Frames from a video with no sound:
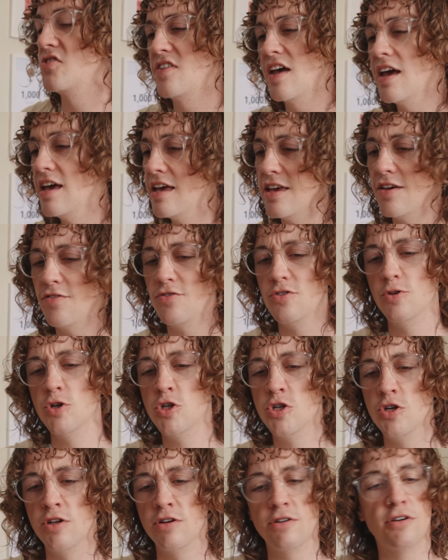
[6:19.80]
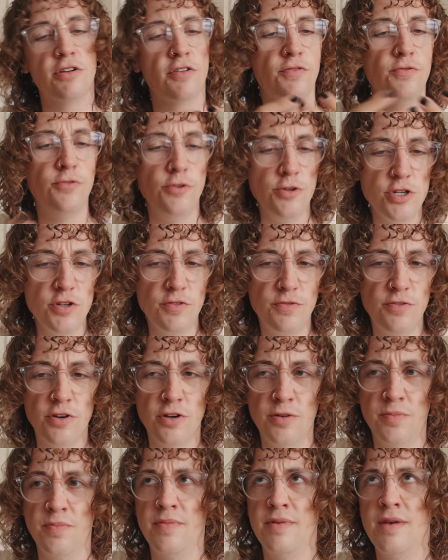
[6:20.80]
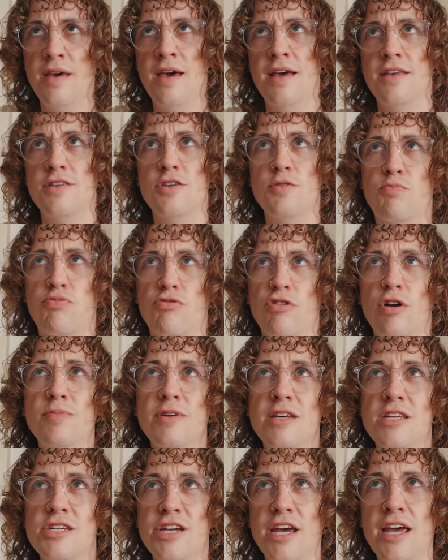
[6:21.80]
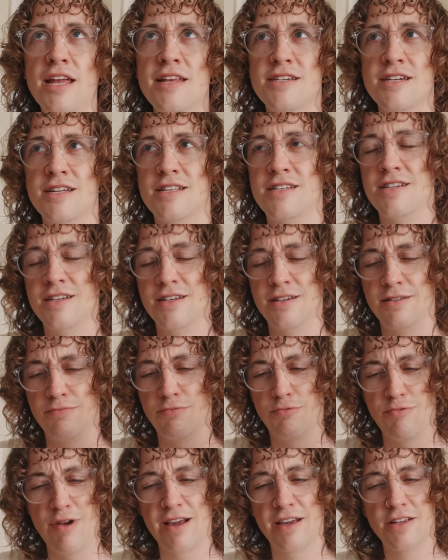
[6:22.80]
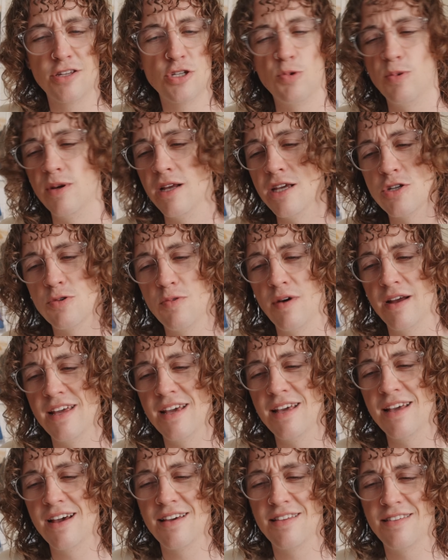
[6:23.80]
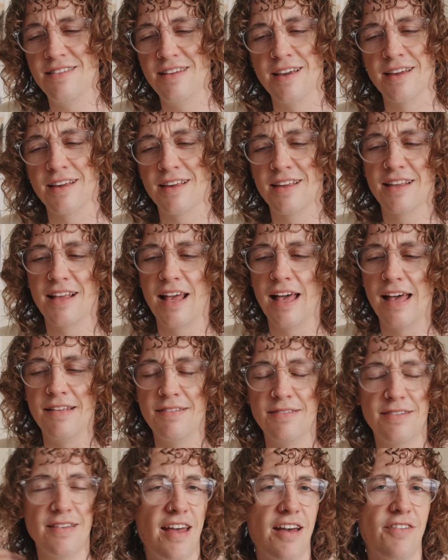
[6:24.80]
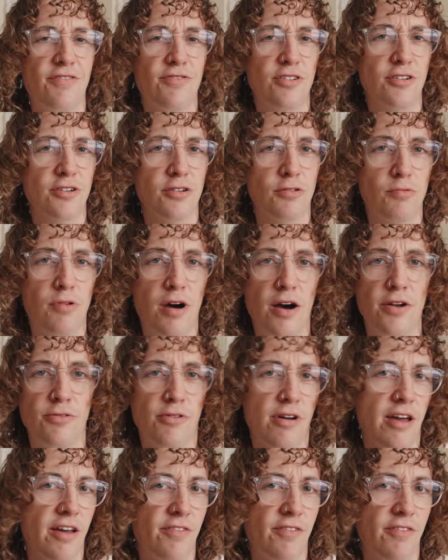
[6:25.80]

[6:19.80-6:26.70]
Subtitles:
say if you were shooting on a Fujifilm, you probably change it to Rec 2020, I think, and F-Log1 or